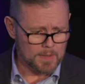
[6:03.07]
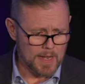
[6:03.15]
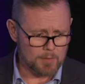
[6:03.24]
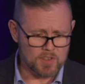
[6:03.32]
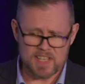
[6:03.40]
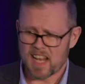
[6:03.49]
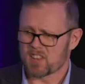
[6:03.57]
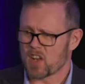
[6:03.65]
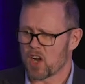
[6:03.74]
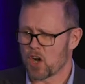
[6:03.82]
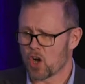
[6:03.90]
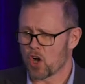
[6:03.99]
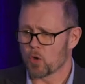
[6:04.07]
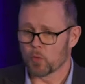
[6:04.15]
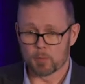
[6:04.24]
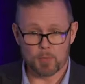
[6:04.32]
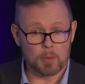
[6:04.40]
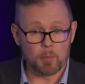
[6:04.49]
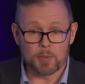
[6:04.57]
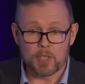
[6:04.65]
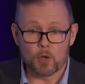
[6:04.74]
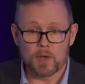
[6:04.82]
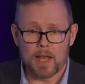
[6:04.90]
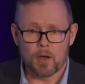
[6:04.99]
The after-tax I R R would probably
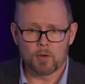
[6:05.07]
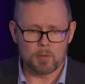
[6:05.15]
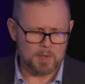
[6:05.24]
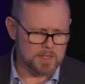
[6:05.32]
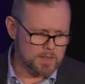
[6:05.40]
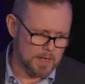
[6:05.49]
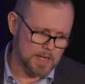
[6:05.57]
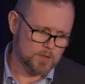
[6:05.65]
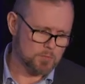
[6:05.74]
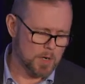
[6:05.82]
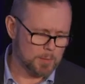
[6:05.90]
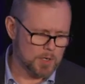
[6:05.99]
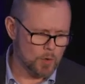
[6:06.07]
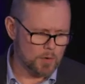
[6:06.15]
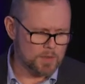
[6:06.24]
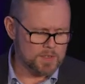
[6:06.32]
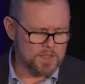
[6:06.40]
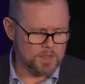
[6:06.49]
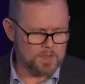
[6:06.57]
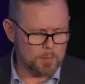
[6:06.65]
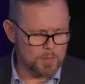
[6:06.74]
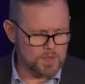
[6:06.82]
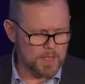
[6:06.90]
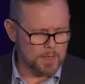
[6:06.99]
go down. I mean, today it's probably north of sixty
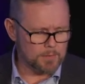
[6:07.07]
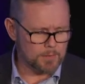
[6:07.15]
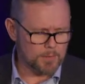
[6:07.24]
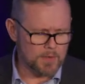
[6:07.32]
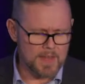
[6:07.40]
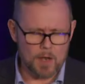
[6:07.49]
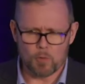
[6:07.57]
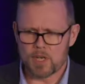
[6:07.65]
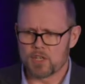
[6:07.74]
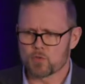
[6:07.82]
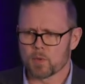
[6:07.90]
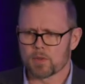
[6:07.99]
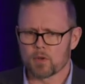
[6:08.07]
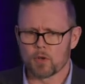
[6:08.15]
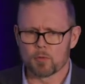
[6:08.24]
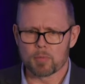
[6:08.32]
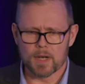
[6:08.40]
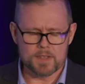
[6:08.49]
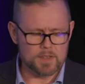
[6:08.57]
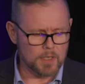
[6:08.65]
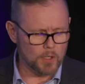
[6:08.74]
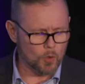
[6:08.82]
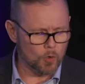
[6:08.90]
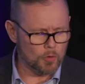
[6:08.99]
percent or in that range with current
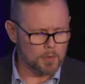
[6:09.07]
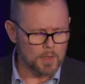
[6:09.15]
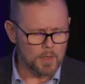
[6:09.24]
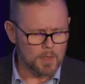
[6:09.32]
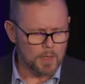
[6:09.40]
pricing of gold.